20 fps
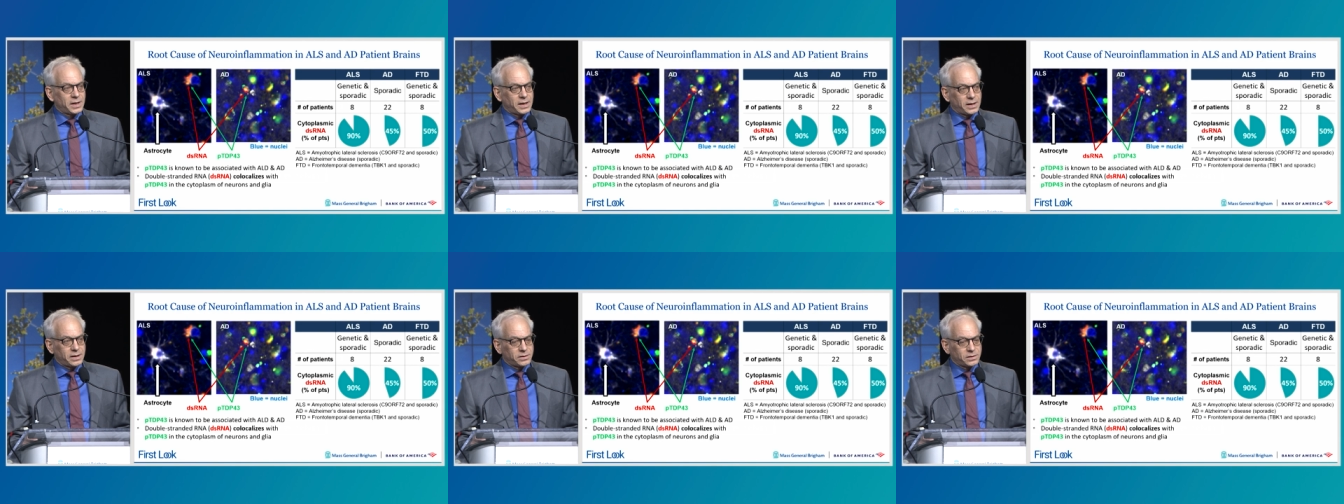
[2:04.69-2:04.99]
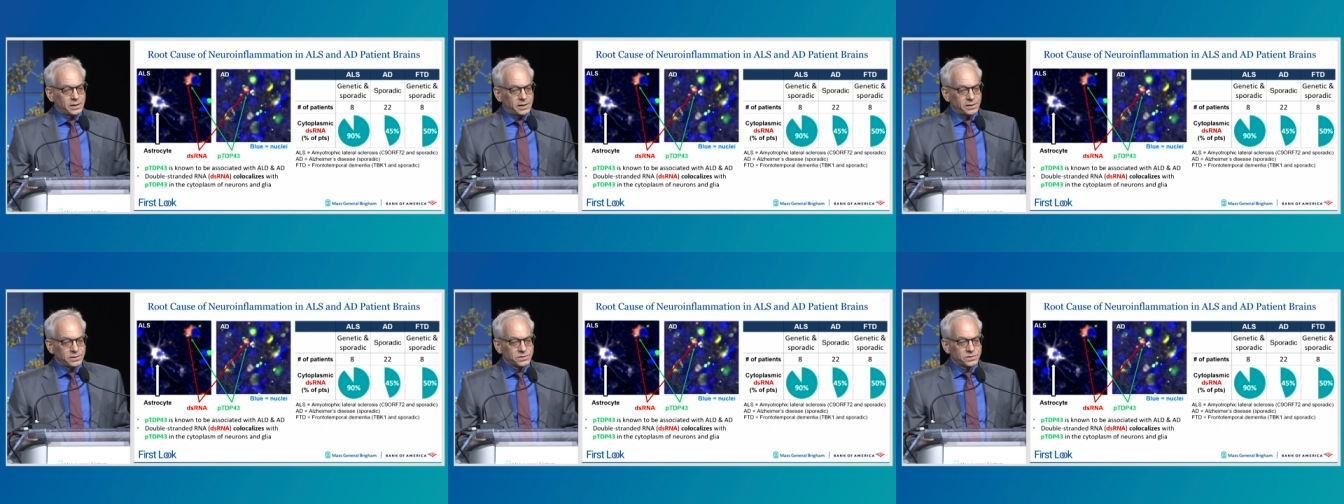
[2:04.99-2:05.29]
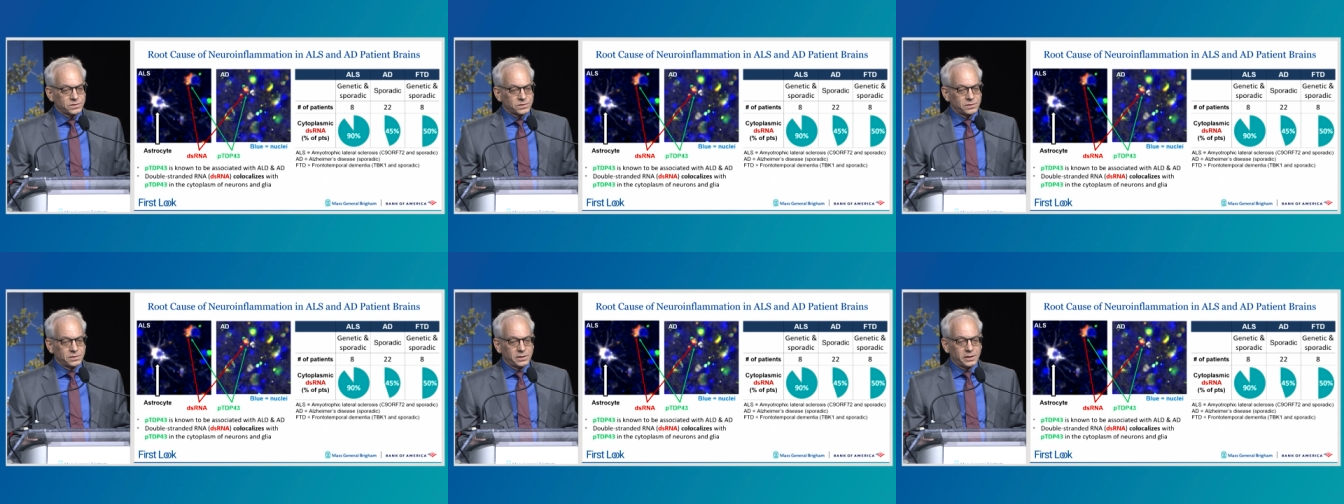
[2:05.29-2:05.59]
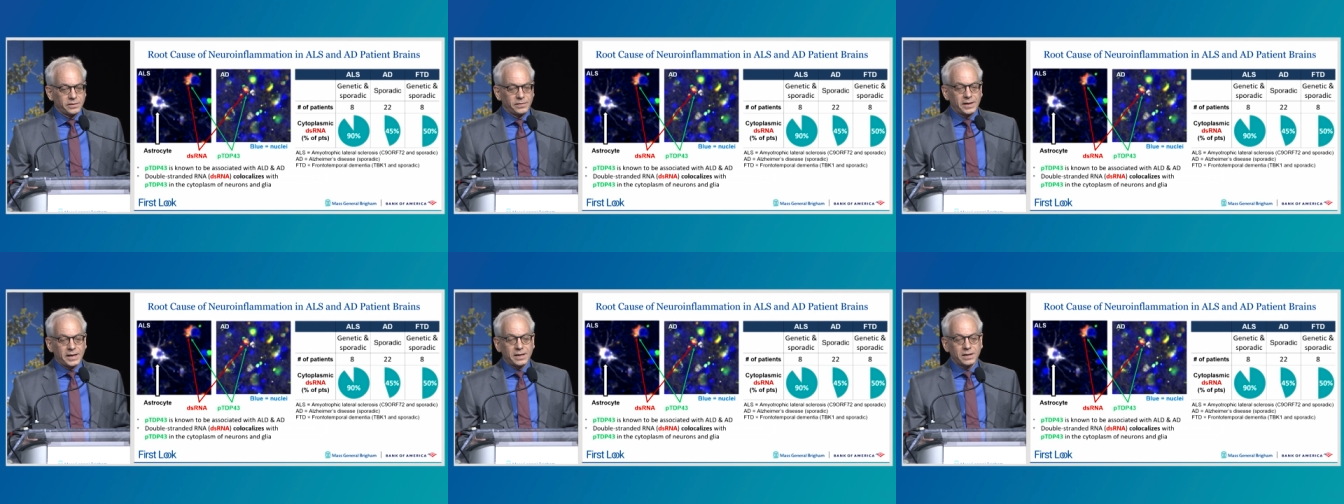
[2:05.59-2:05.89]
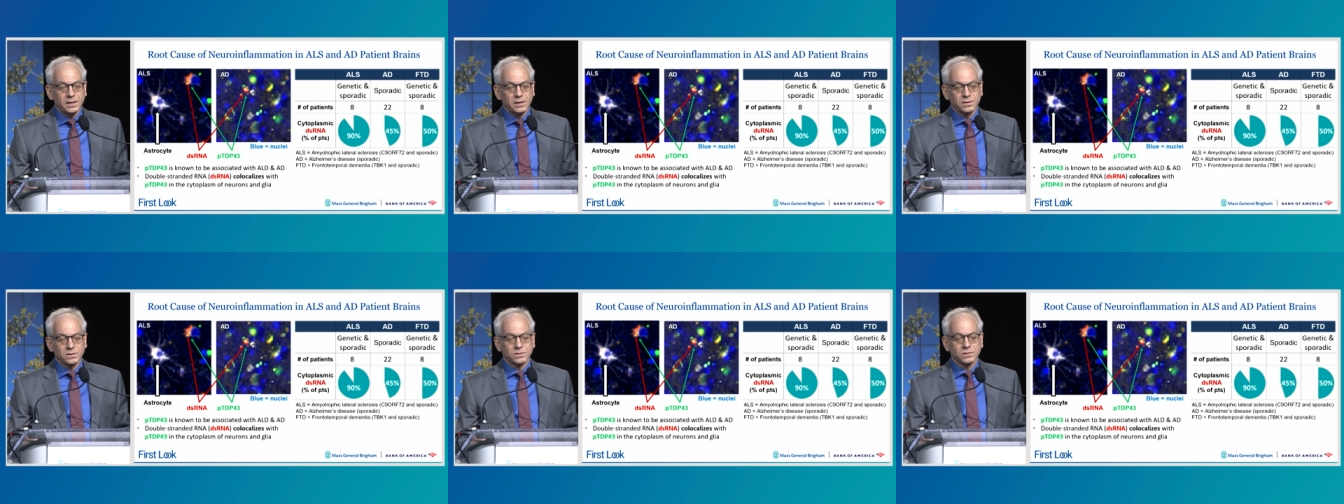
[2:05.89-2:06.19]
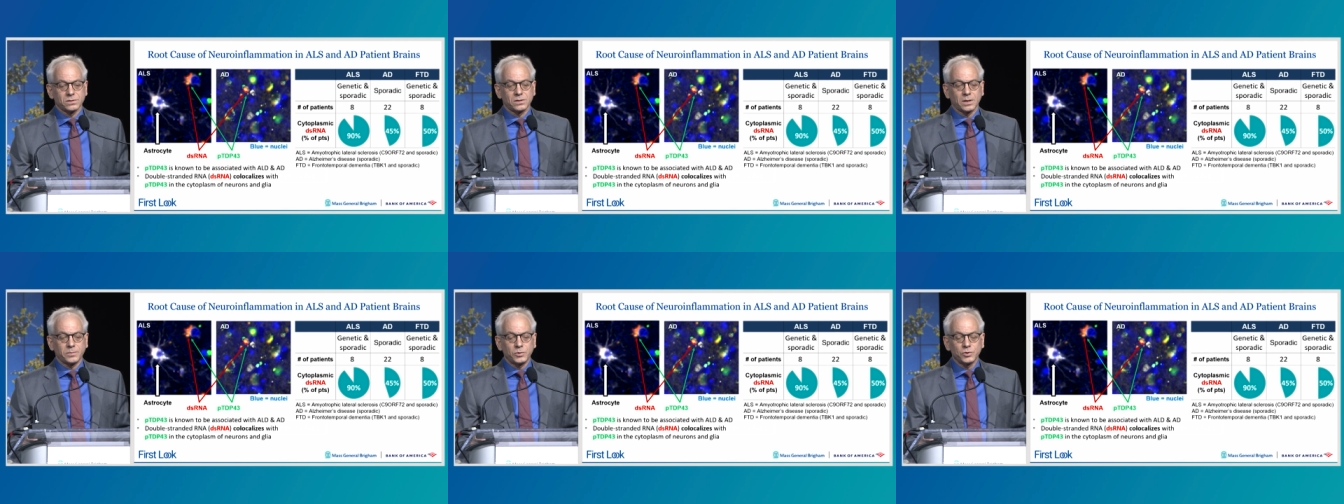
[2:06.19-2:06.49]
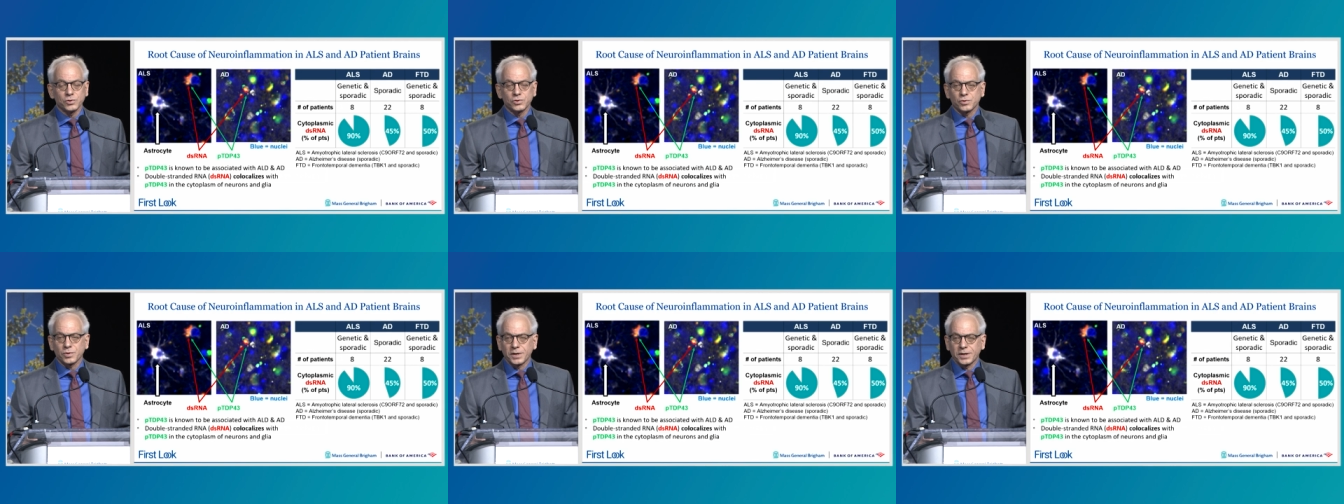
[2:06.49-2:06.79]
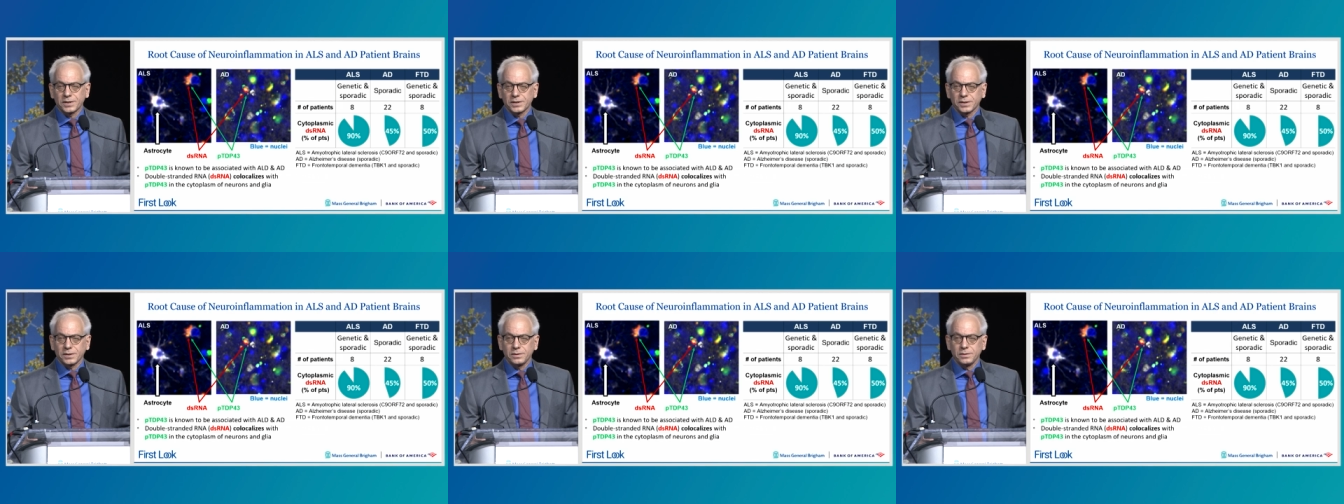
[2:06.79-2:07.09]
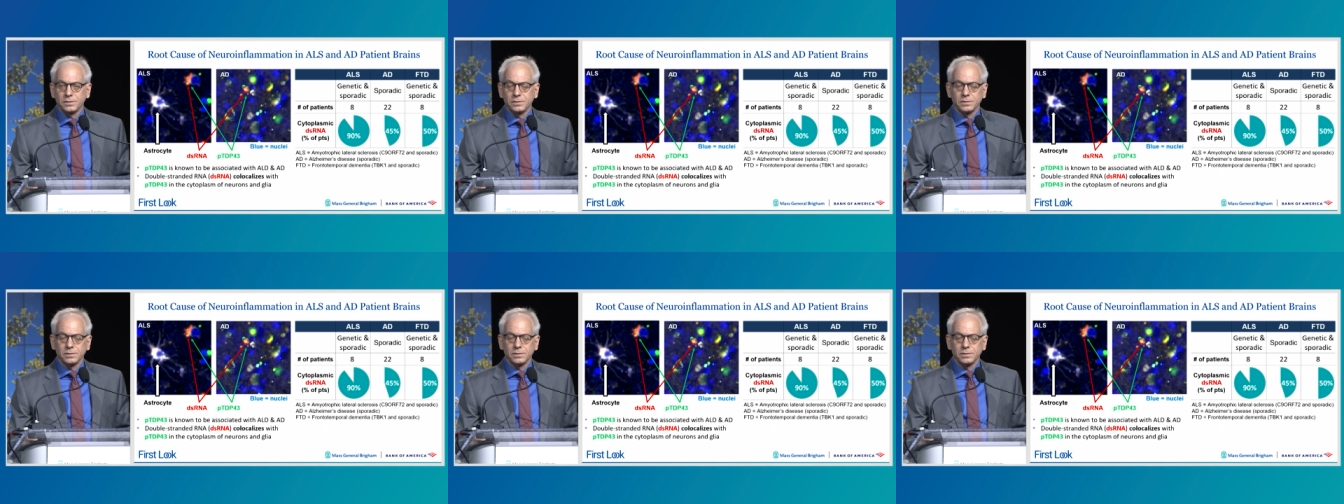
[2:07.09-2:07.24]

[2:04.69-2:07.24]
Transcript: ALS, and that is double stranded